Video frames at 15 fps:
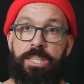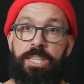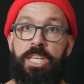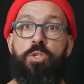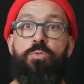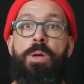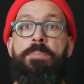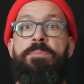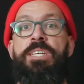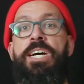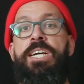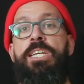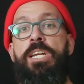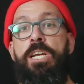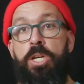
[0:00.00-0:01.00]
This
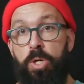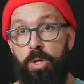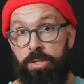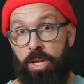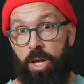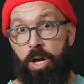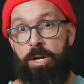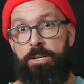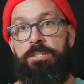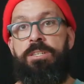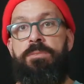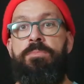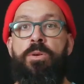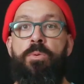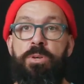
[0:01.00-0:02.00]
website looks
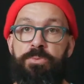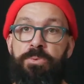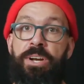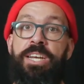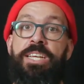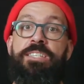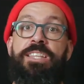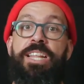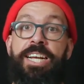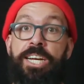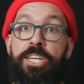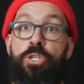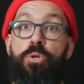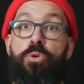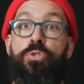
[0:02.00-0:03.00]
awesome. It was released, like I
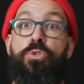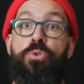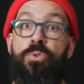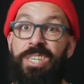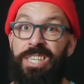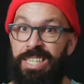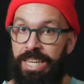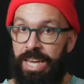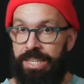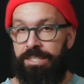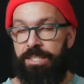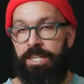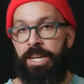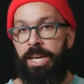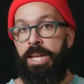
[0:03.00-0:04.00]
told you,
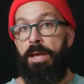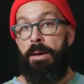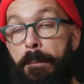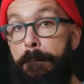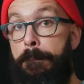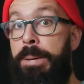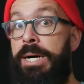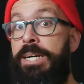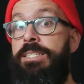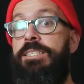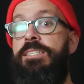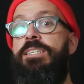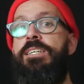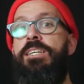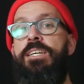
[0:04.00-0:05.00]
yesterday, but
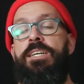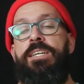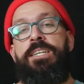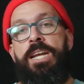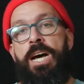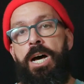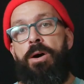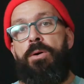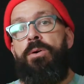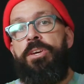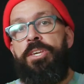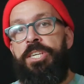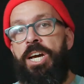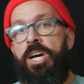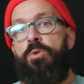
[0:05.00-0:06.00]
now
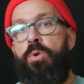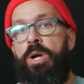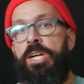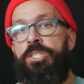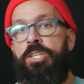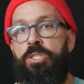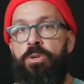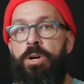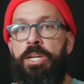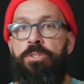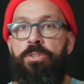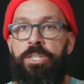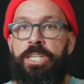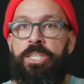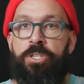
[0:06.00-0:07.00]
Jan Welch is going
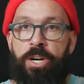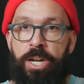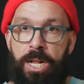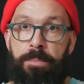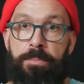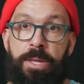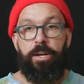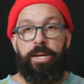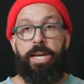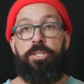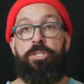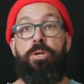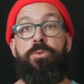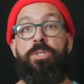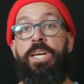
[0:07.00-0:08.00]
to need your help. Okay,
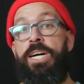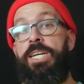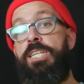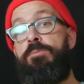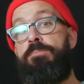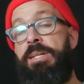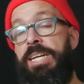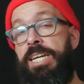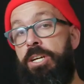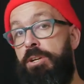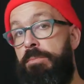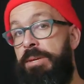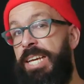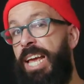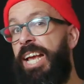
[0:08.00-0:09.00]
so Jan is planning
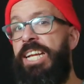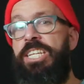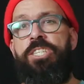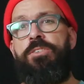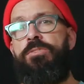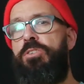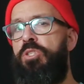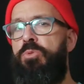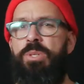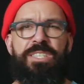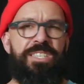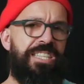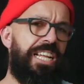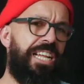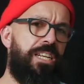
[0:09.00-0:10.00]
on making interviews with
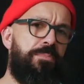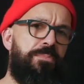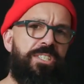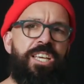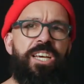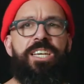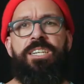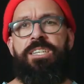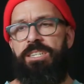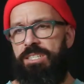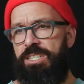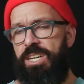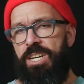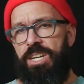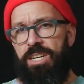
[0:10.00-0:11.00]
slalom skaters,